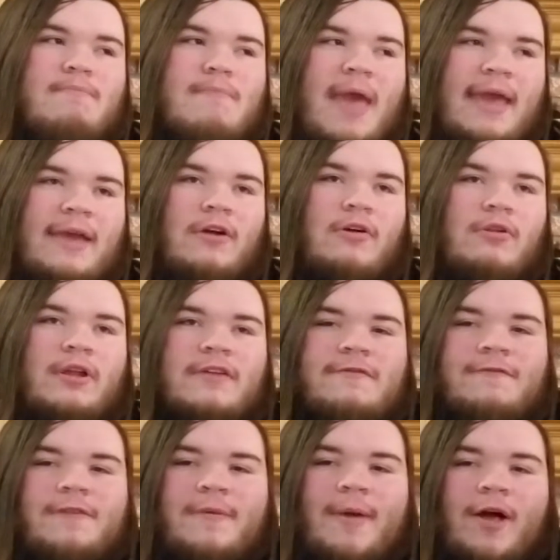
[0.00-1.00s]
male
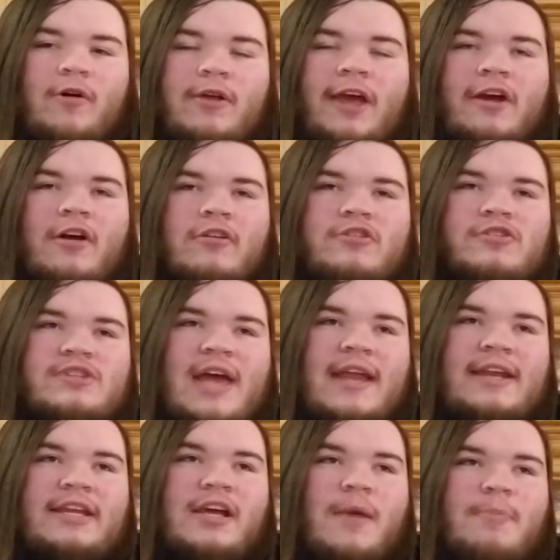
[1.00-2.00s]
and female characters
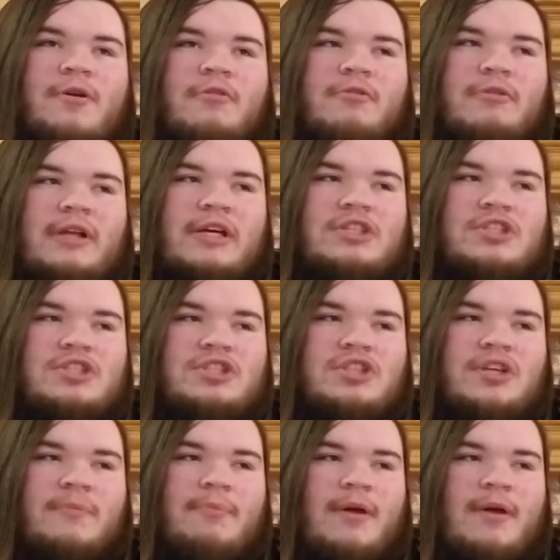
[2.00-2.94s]
ending up in a relationship.